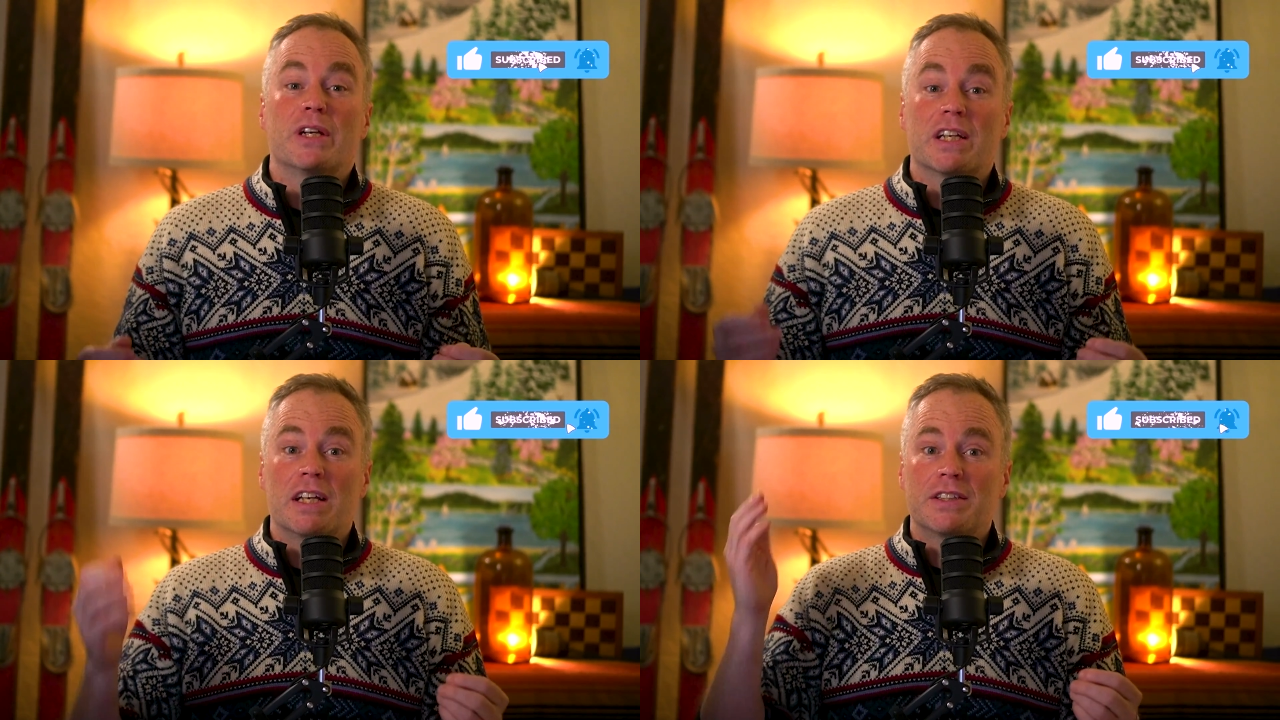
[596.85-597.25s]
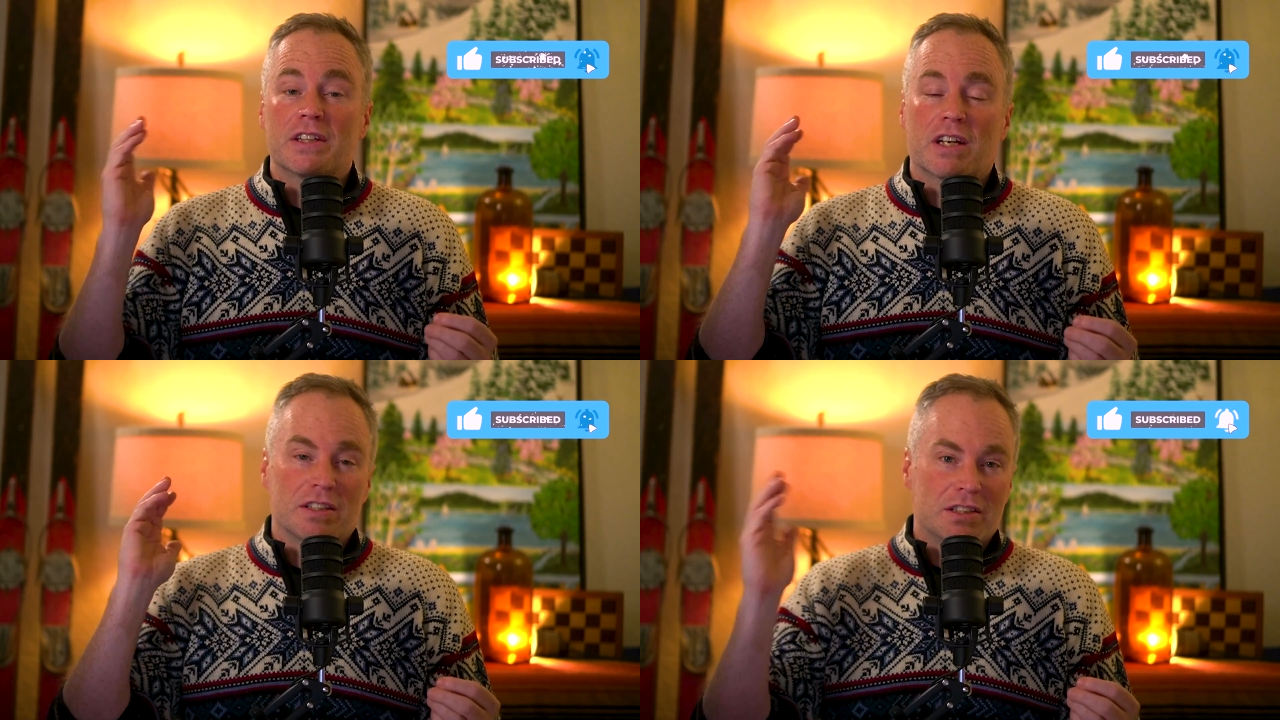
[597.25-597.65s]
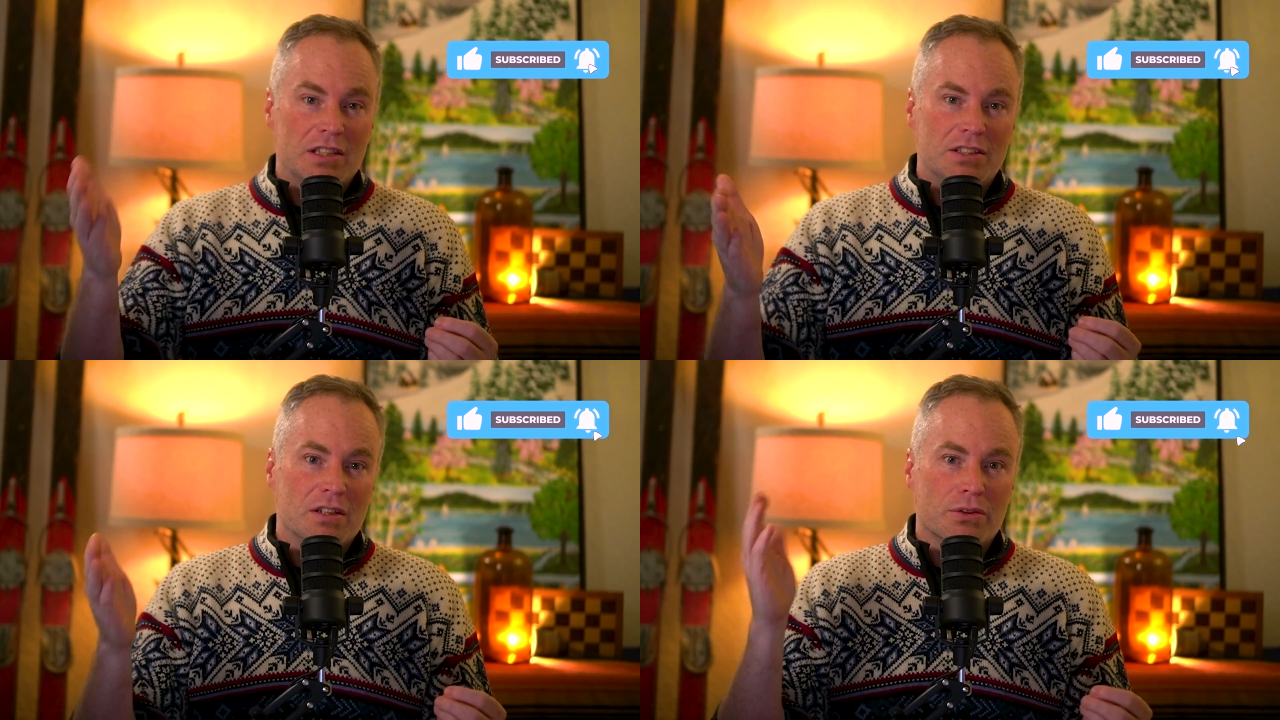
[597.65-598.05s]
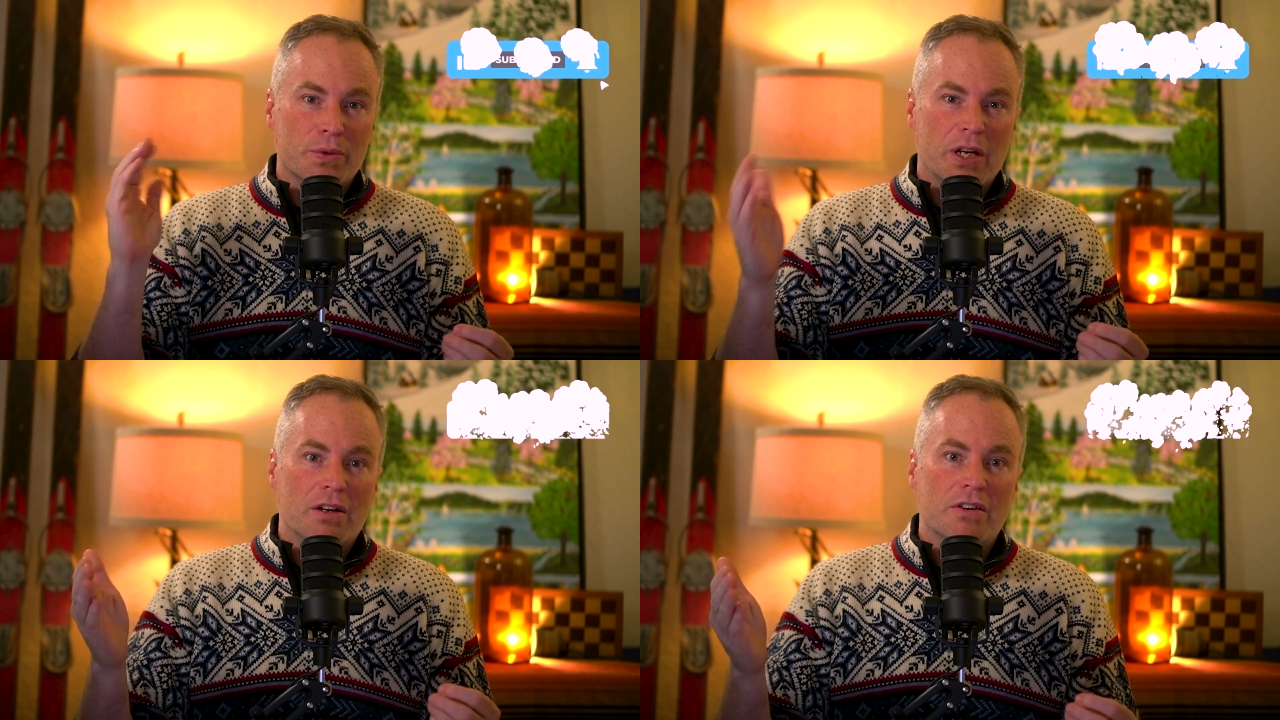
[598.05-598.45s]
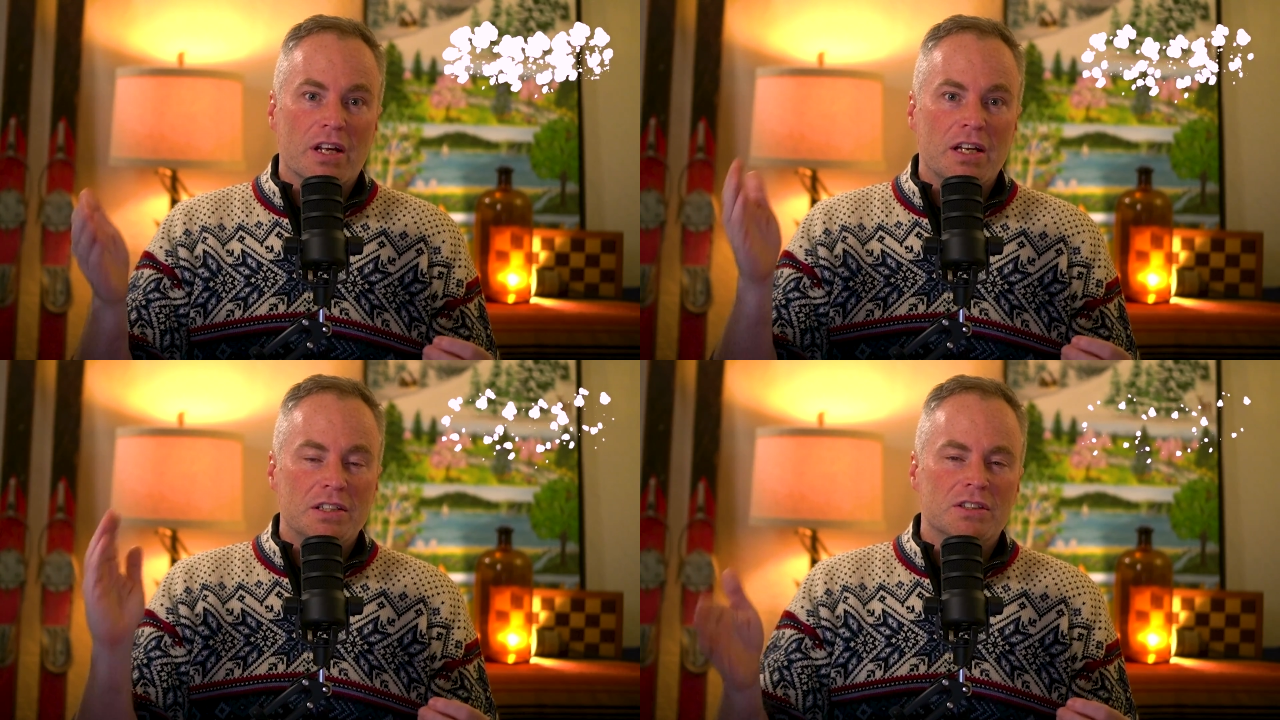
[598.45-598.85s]
but it gets a consistent 300
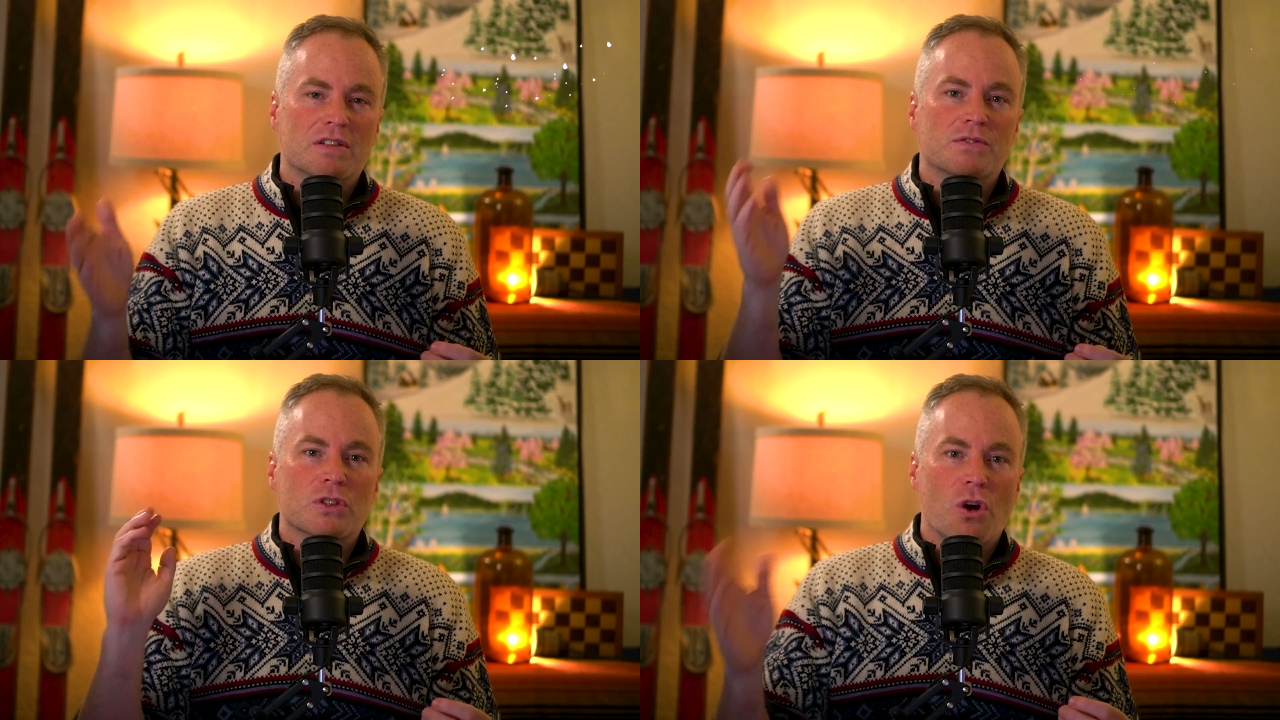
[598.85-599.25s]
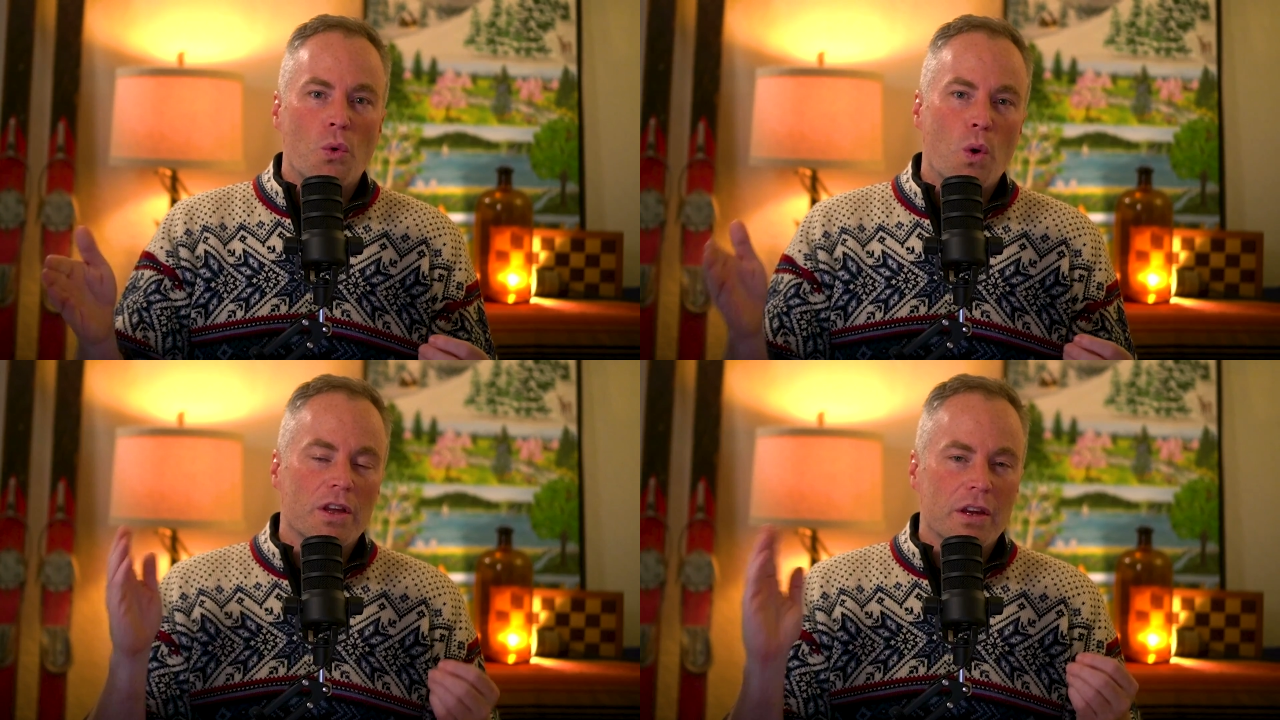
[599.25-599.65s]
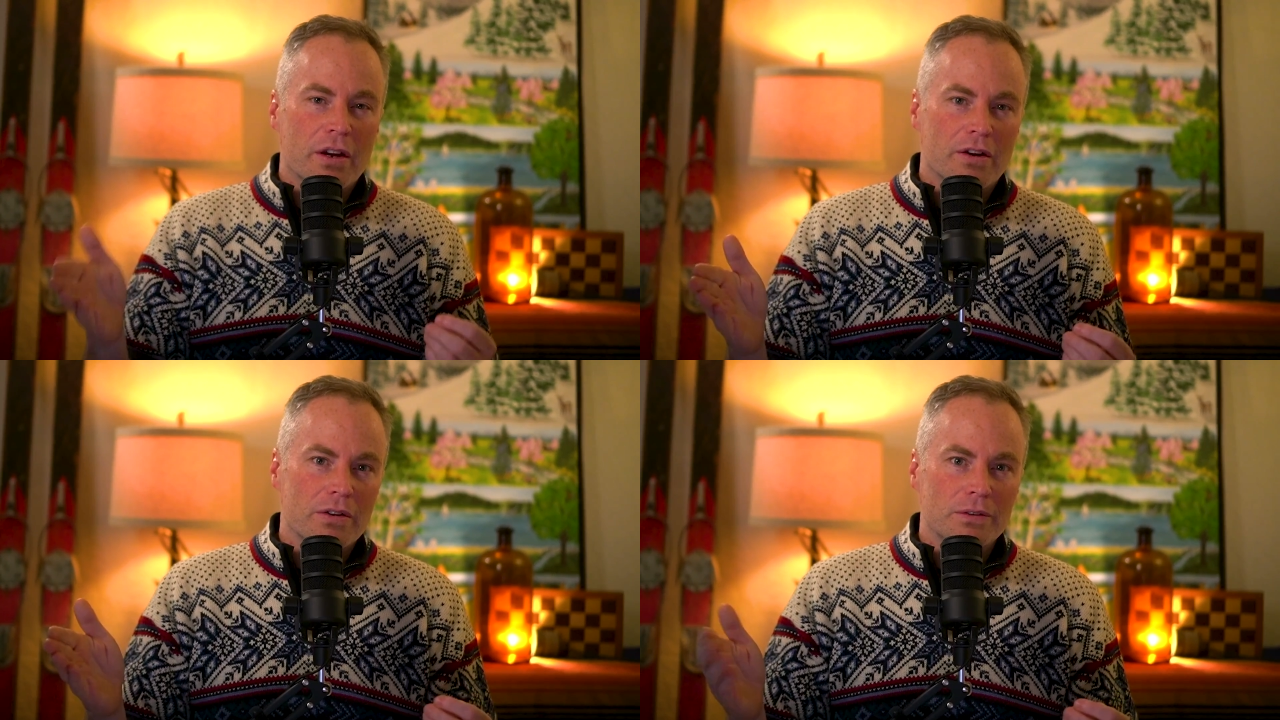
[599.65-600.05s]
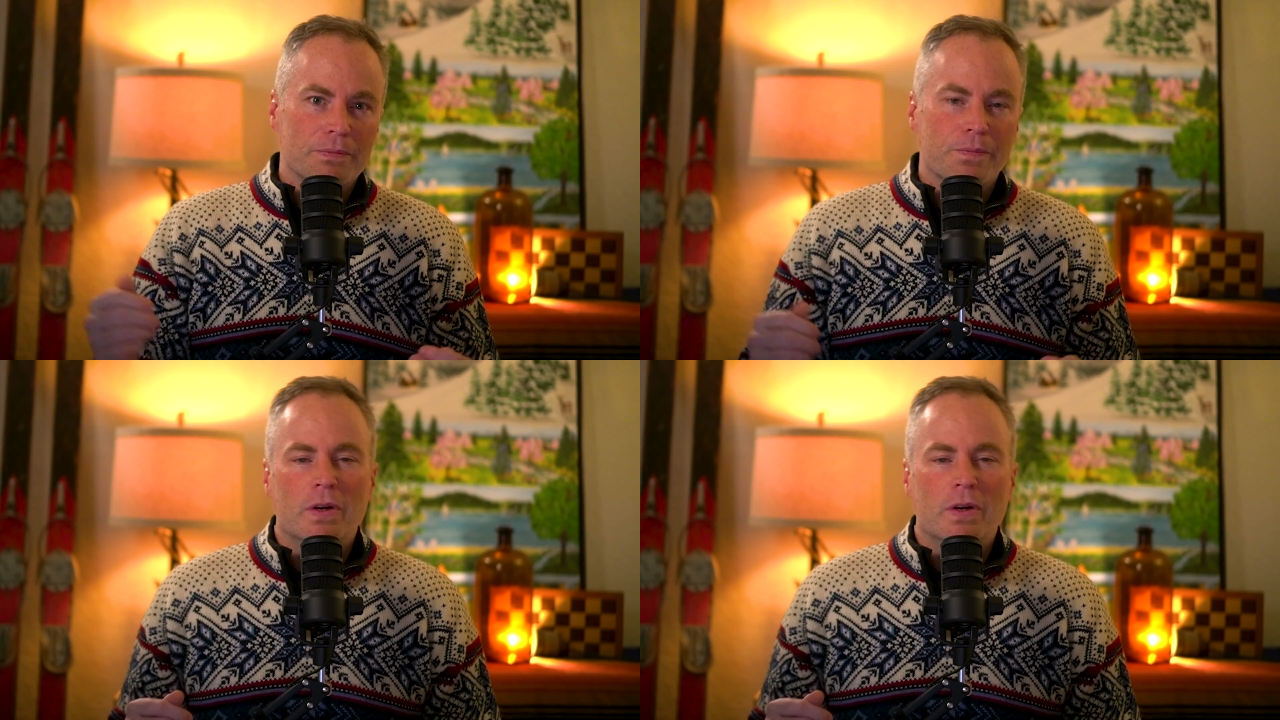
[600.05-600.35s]
inches of snow a year.